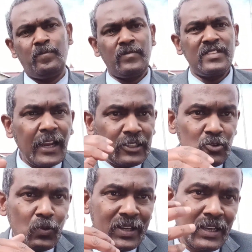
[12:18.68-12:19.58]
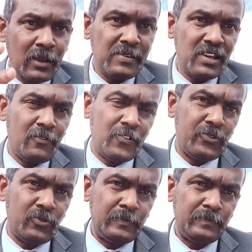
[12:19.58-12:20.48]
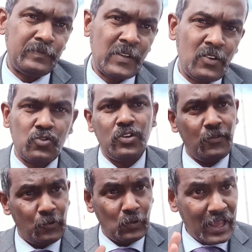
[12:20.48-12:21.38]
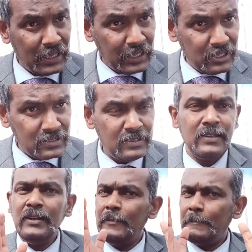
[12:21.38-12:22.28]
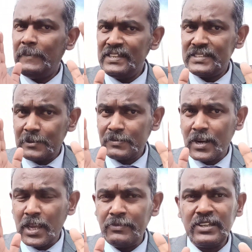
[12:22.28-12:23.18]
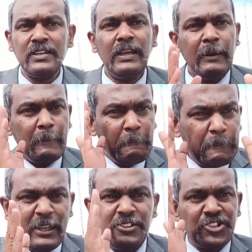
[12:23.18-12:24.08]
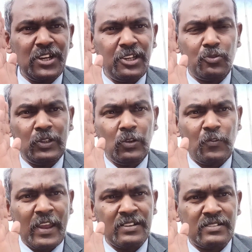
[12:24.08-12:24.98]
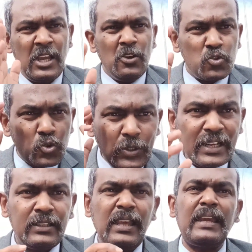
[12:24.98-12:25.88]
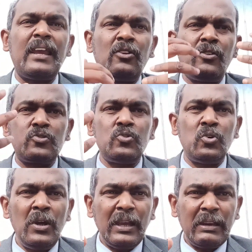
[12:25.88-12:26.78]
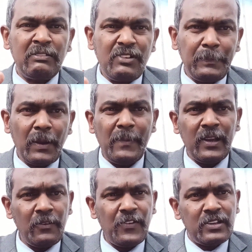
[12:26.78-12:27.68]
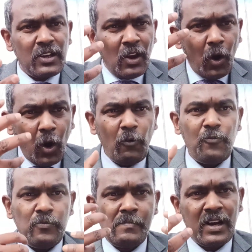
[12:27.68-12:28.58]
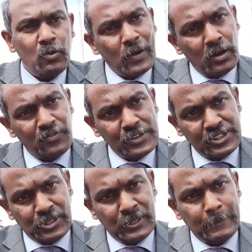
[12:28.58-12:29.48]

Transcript: That is why I am here for you. So if you like it, please subscribe it. Please share it with your friends so that they can also reap the benefit of my way of teaching.